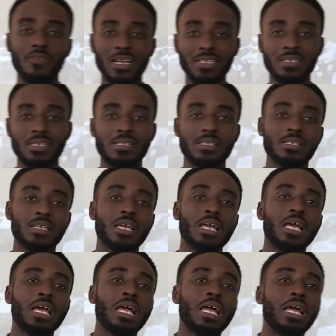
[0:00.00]
factors.
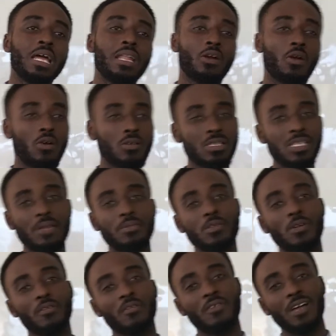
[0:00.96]
The
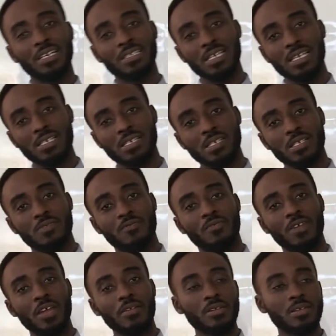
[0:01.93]
concept of factors is
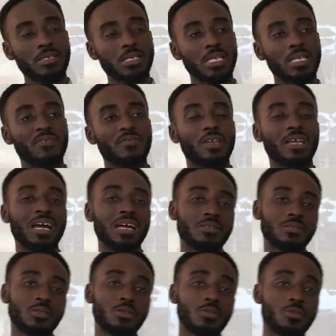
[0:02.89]
very
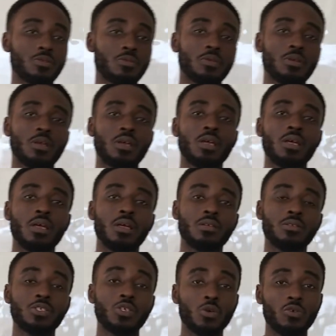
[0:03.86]
significant to
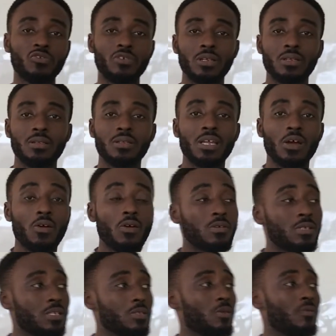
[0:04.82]
children. The
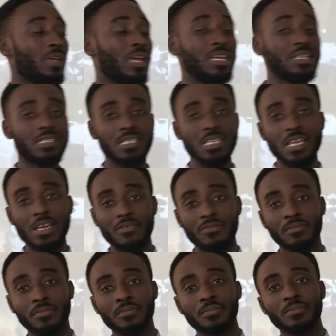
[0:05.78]
concept of
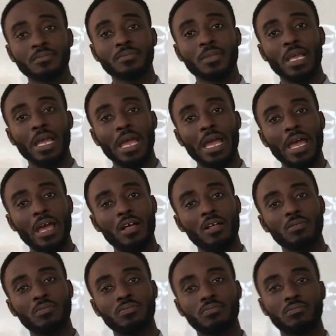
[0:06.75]
ACF
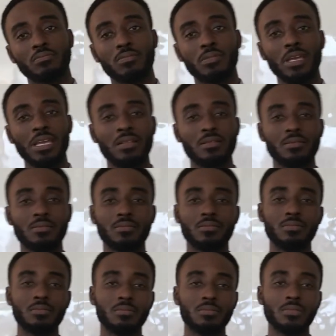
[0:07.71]
help
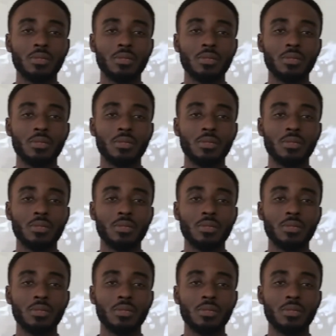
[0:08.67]
in